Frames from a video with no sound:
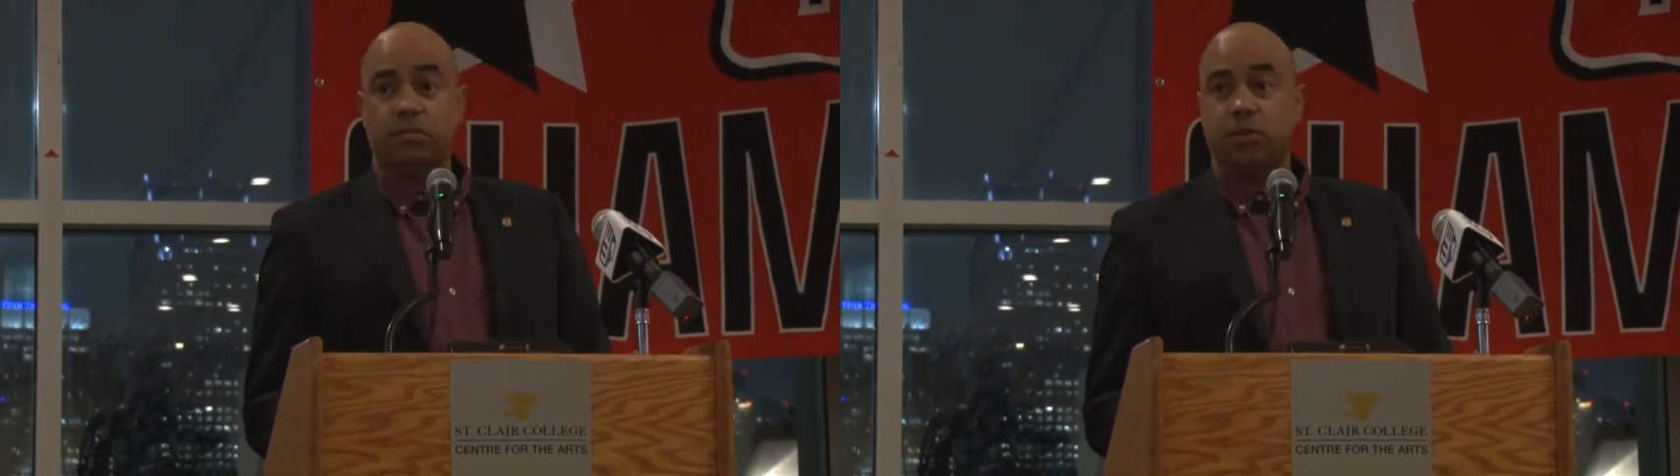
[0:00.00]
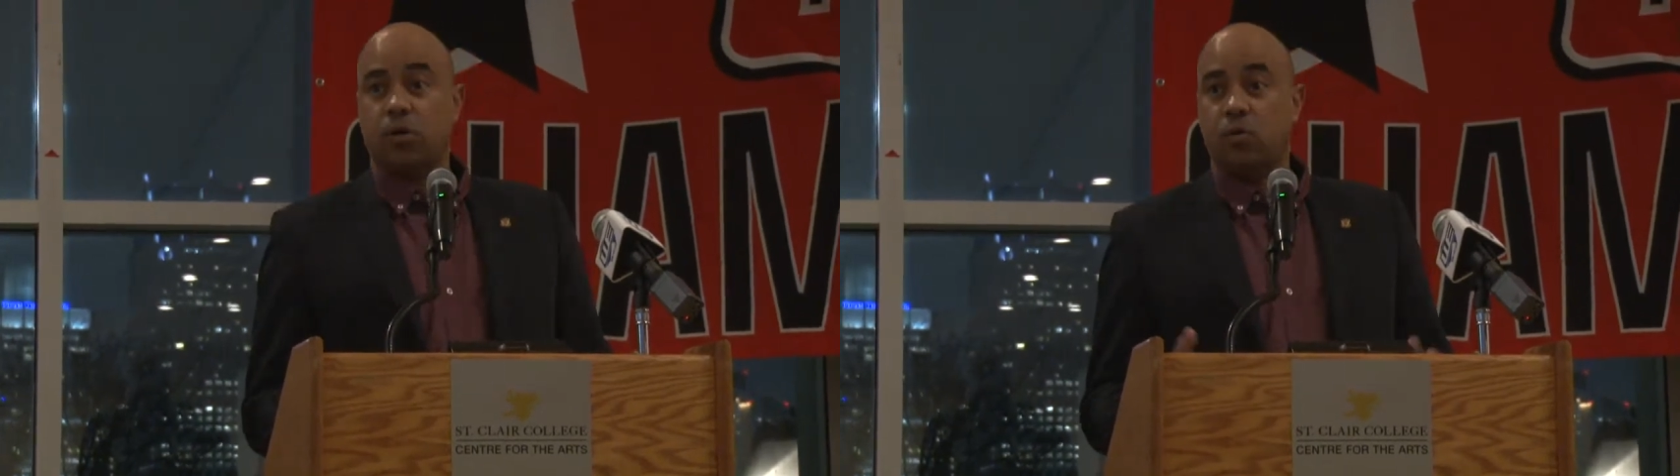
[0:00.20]

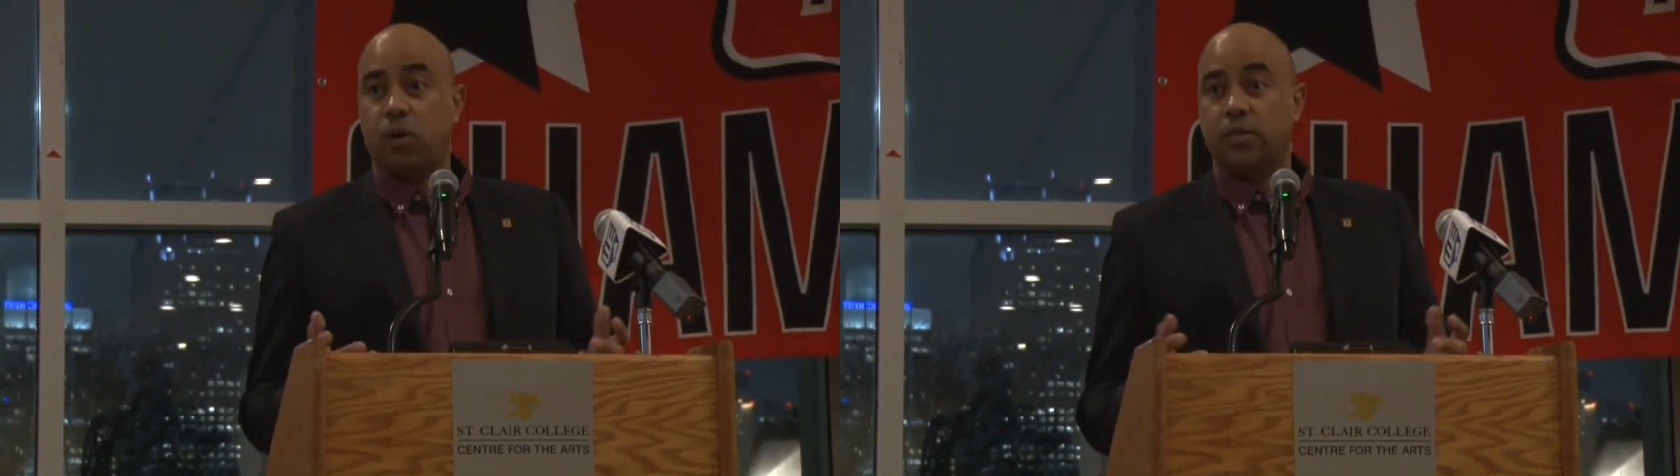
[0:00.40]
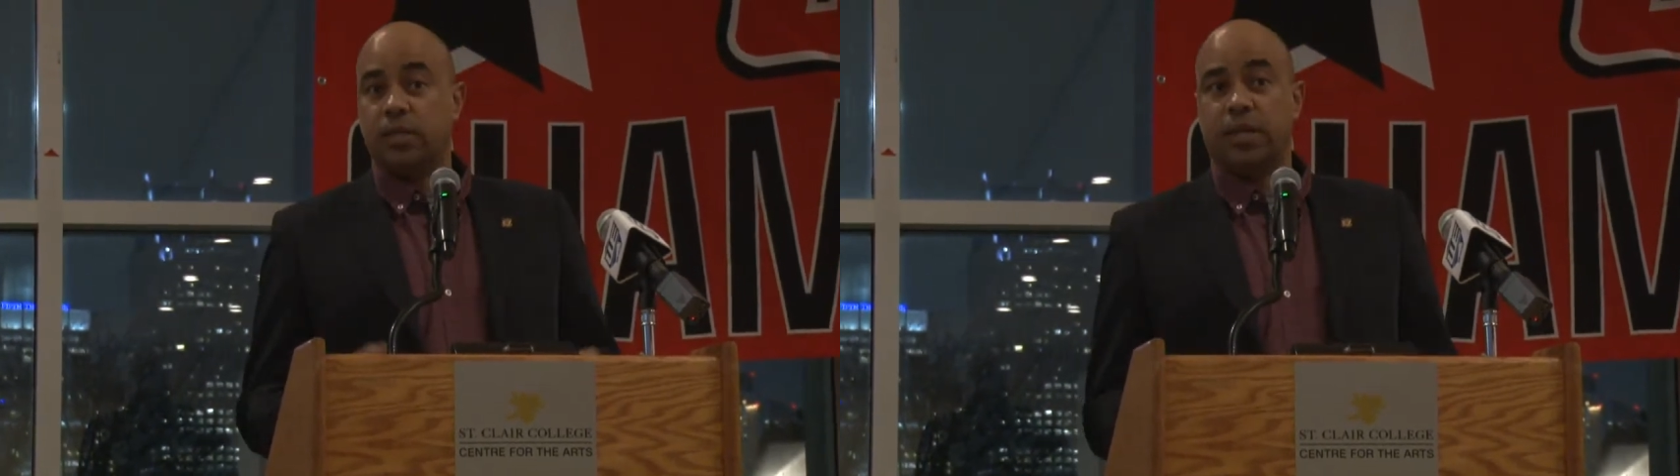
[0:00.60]
So who
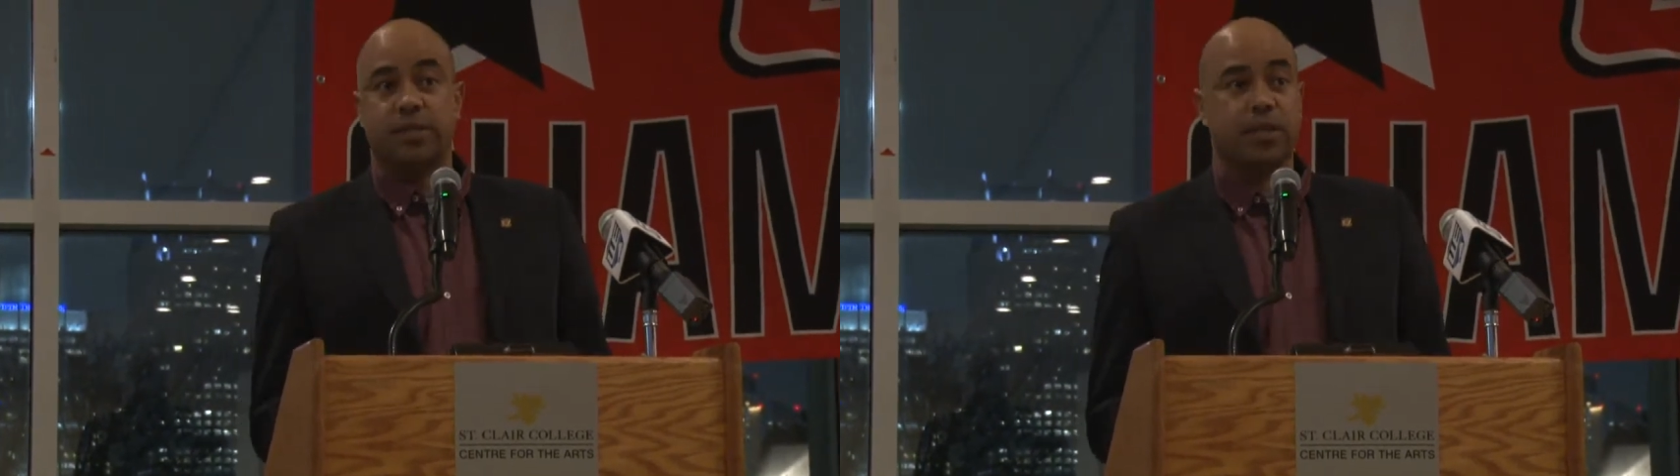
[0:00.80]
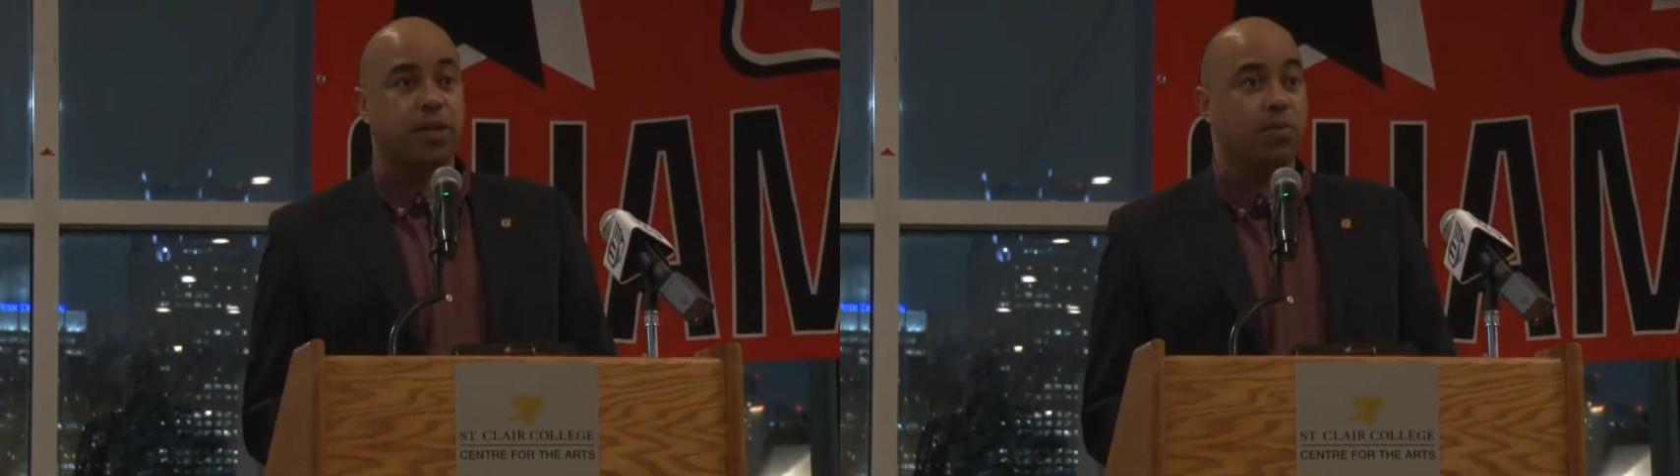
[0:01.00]
wants to
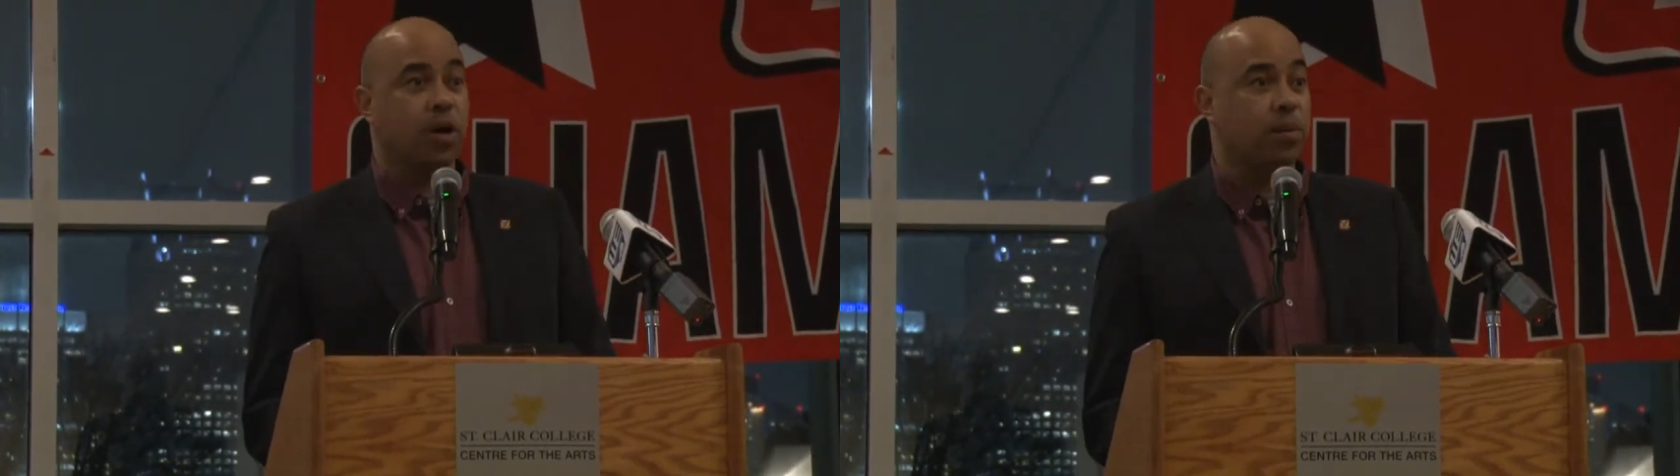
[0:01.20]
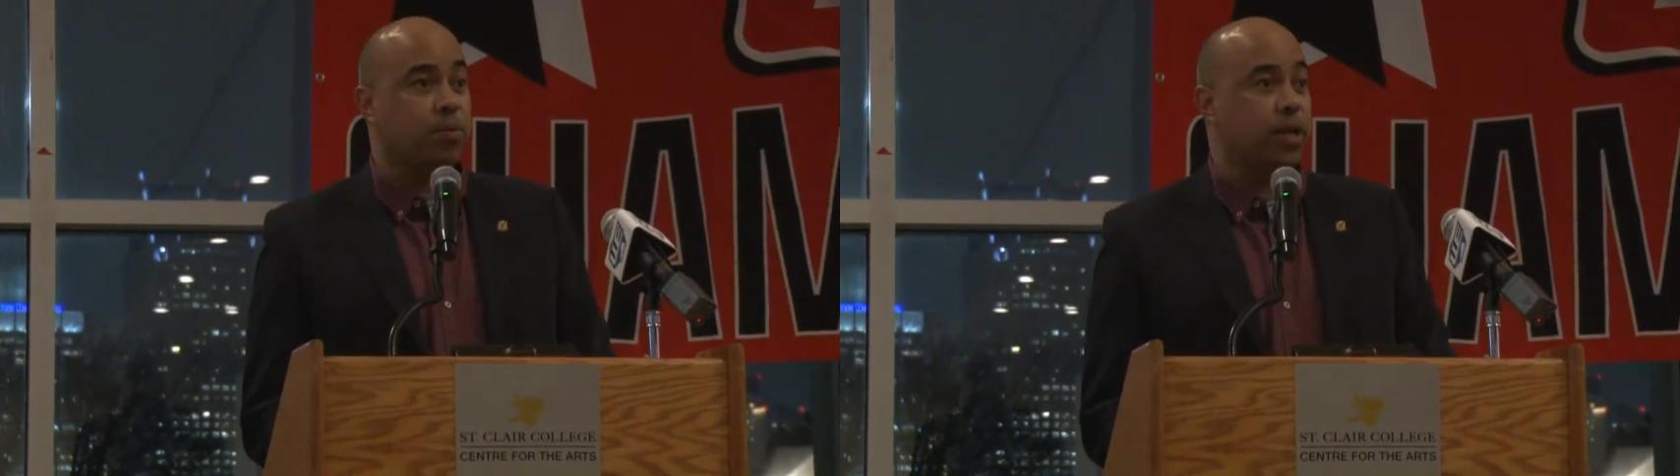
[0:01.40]
continue
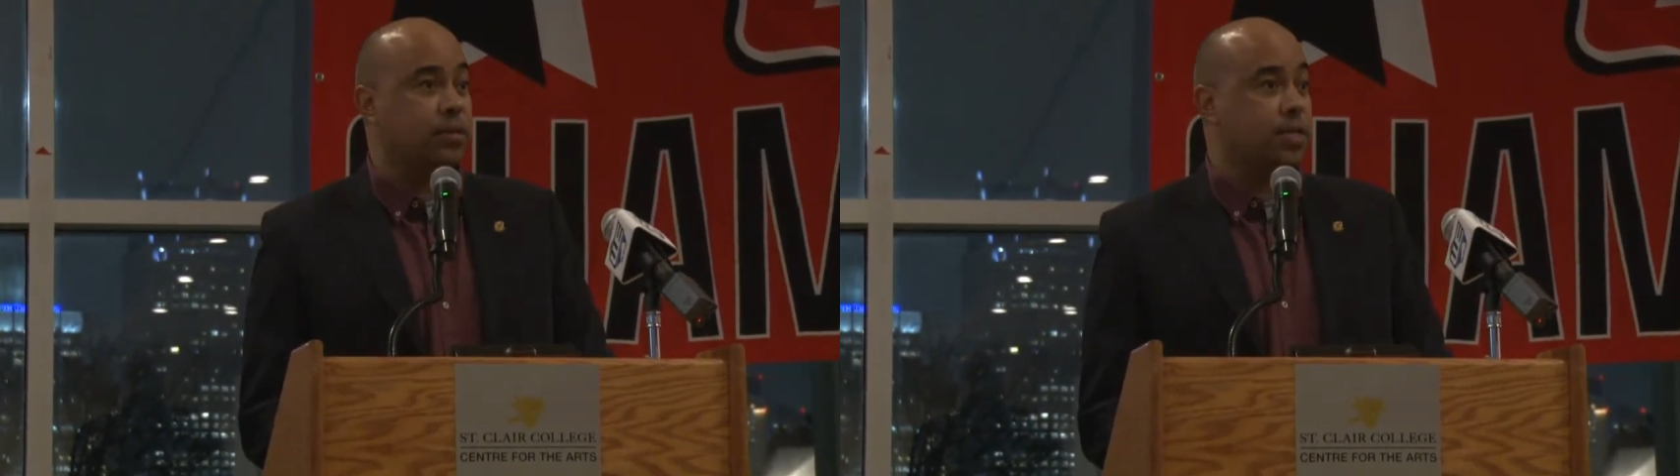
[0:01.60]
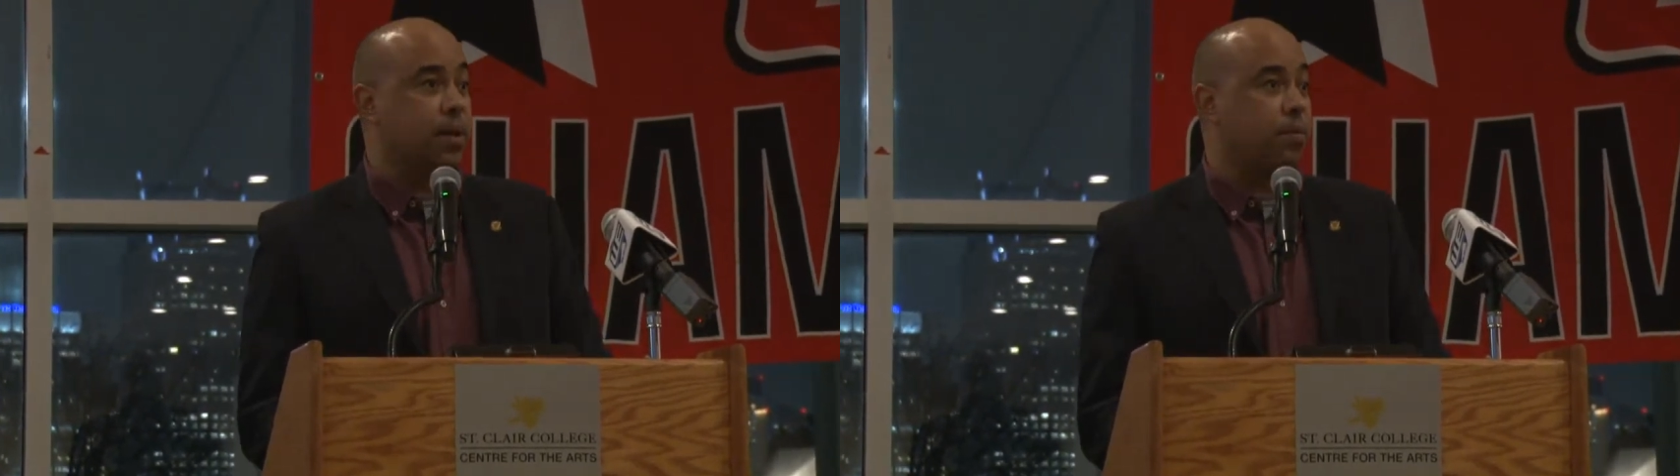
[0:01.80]
on to play
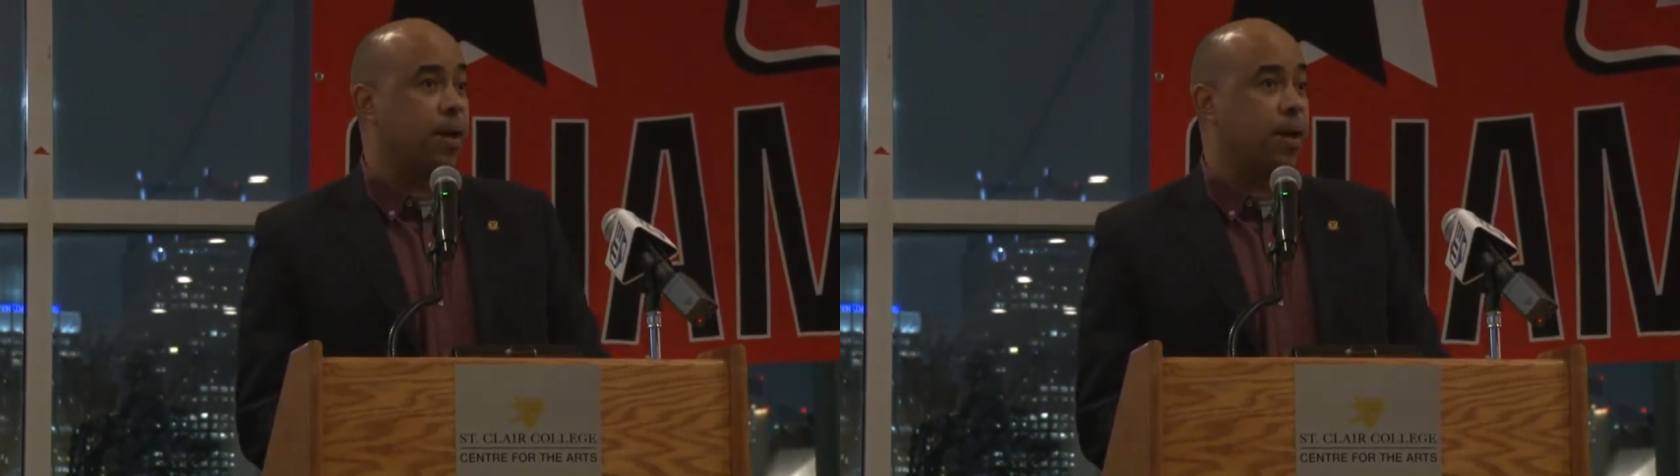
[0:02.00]
this game of